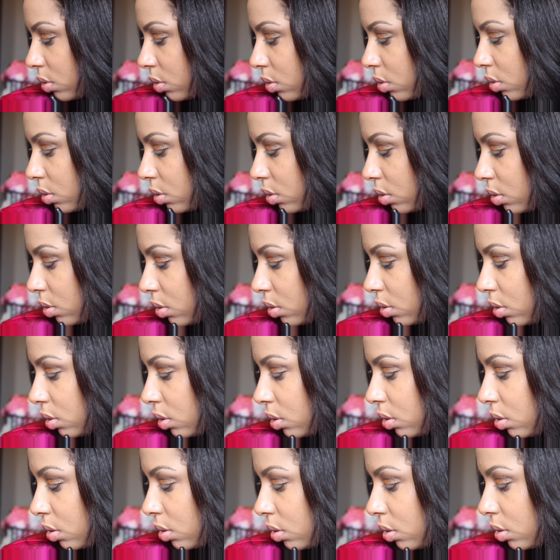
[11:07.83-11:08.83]

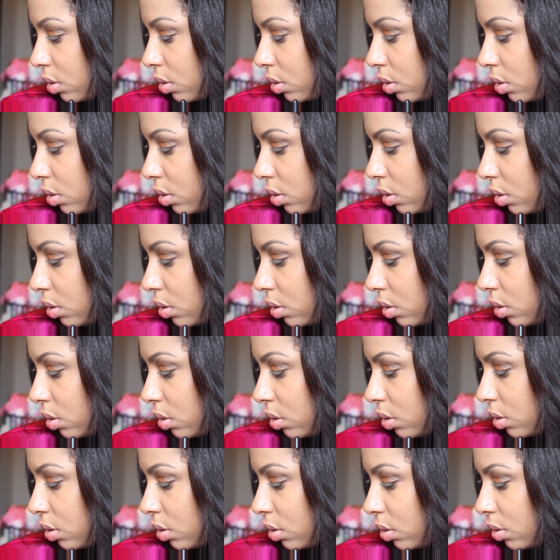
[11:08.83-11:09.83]

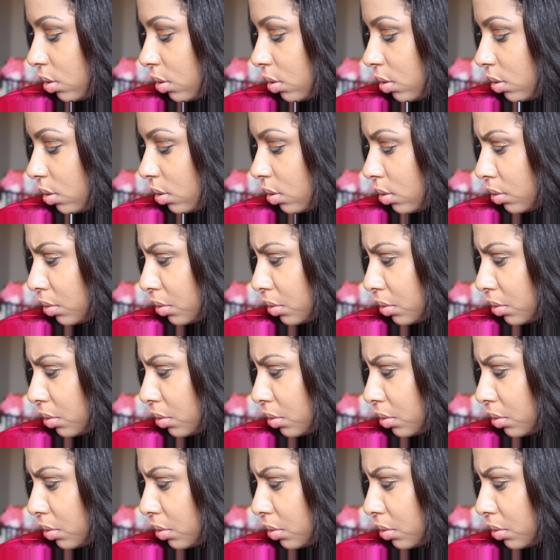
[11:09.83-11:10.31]
Nobody speaks.